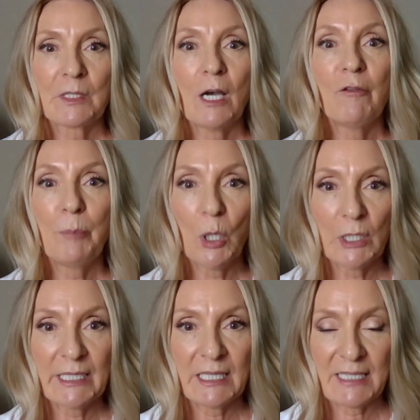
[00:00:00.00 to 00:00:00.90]
of
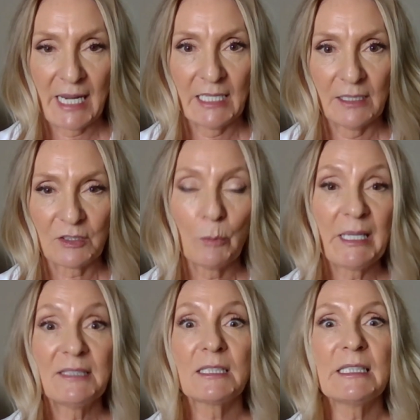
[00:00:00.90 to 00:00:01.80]
pulling the data. So
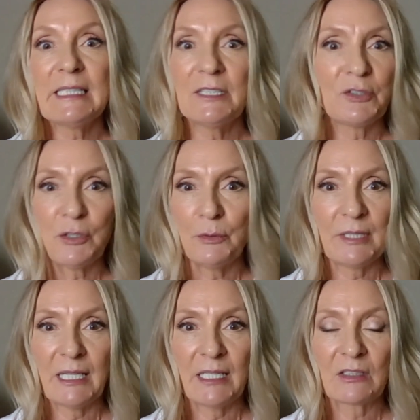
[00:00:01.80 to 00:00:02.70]
basically, these two
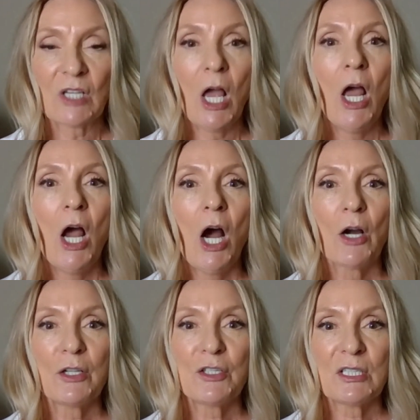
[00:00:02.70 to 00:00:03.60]
things
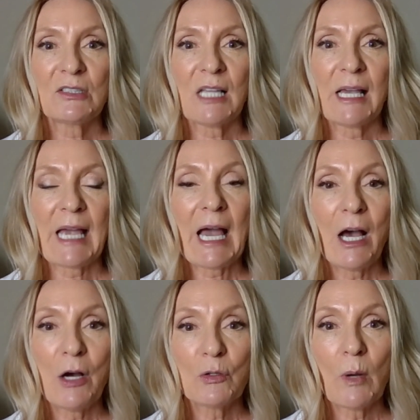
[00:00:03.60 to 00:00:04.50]
are just like,
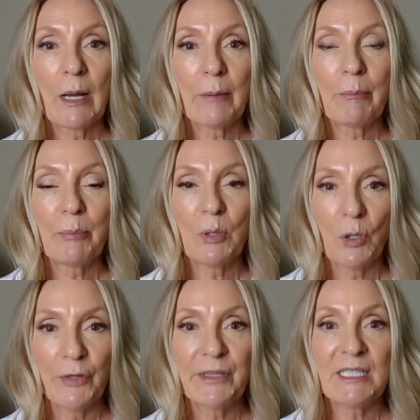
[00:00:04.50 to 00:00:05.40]
how do I
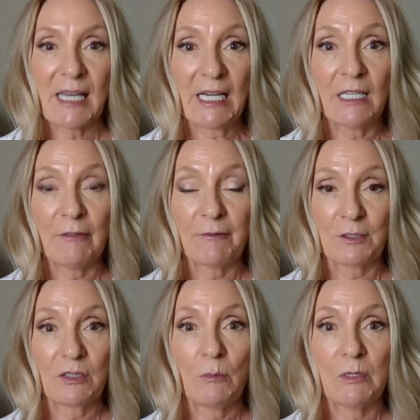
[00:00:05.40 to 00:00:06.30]
pull the data for
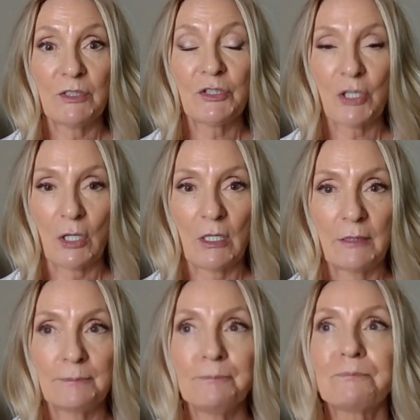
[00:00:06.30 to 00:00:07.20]
someone's chart?
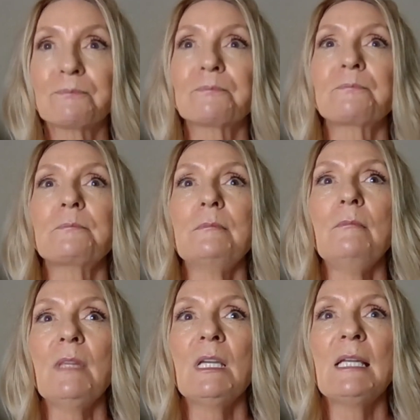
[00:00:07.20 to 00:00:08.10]

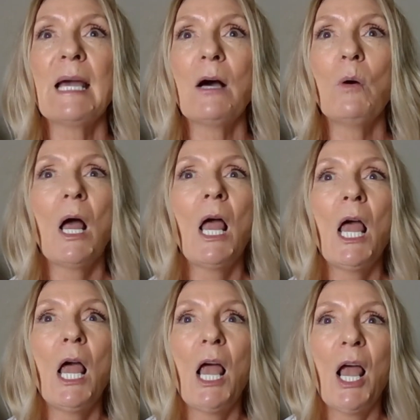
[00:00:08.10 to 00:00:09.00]
Now,
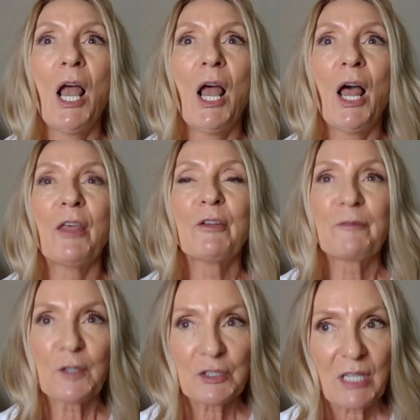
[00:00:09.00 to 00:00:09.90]
the
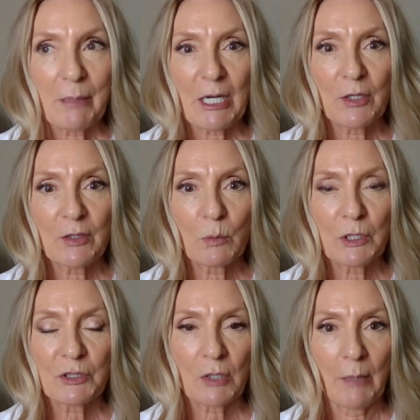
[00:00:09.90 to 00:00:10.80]
first time I heard the
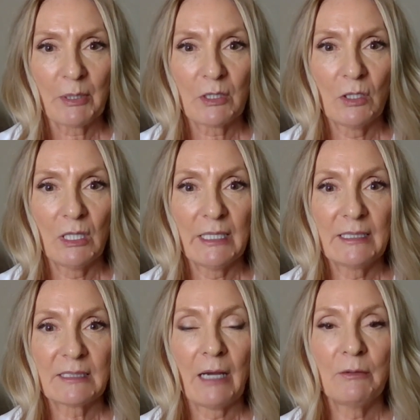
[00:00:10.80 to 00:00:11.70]
word tropical
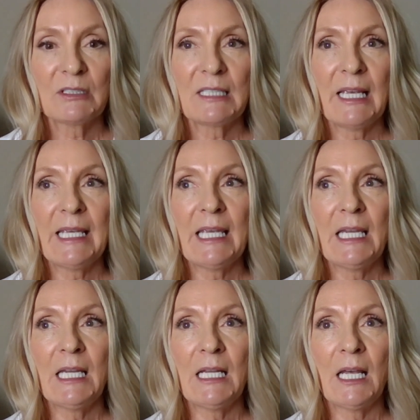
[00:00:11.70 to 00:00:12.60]
is I was
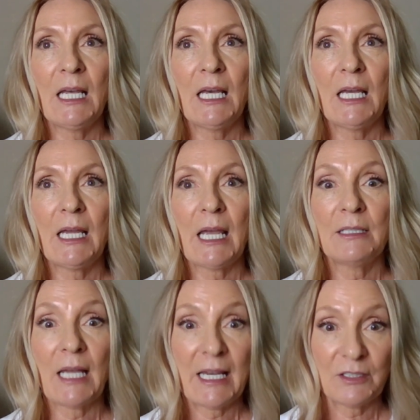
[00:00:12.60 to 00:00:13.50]
taking an
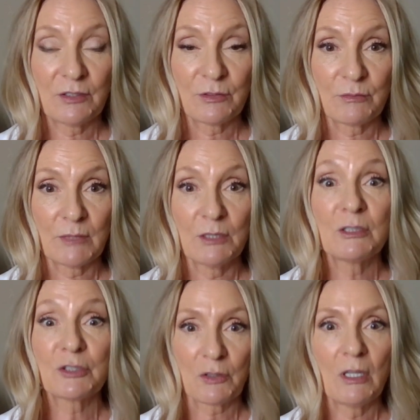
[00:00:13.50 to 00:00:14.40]

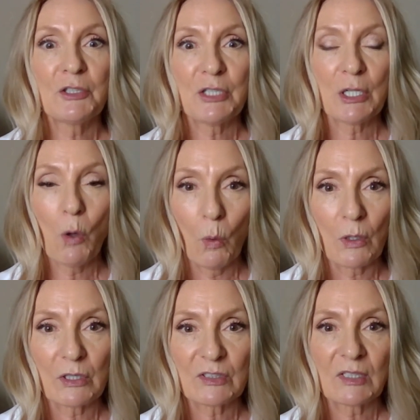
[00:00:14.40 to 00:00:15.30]
astrology
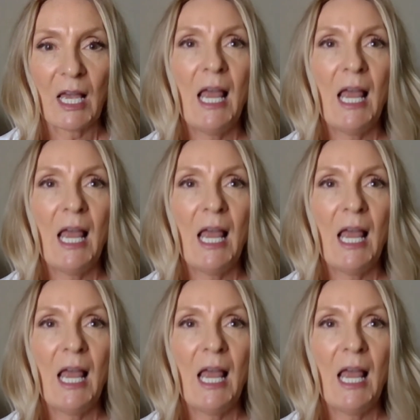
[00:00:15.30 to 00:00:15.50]
course,